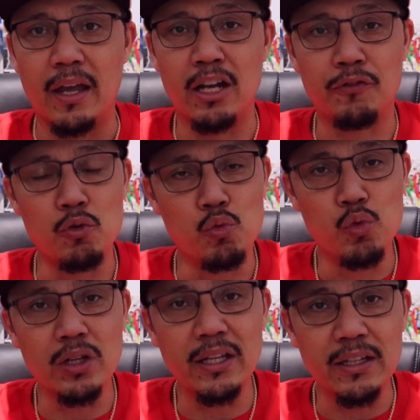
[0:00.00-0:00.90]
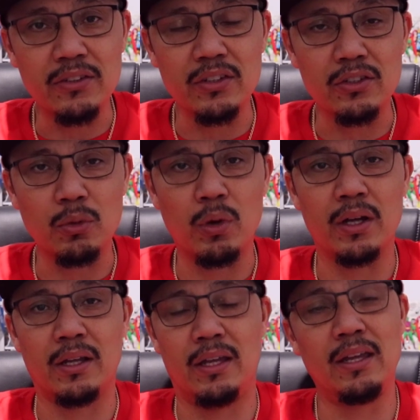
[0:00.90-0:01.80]
And if you really listen to
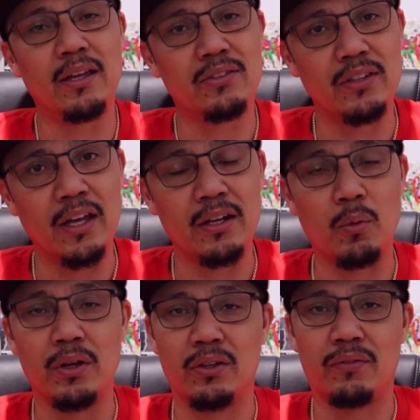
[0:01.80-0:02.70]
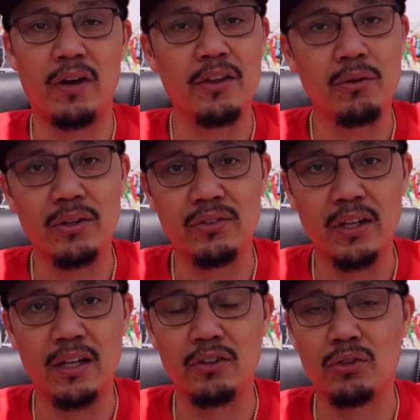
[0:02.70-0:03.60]
what he has said and what his father has
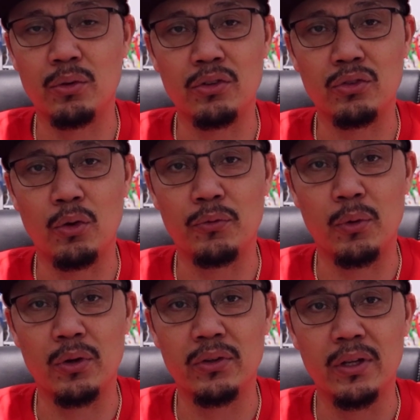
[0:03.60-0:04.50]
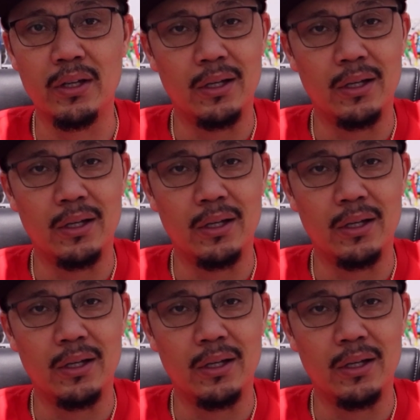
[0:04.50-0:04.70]
said and so on and so forth,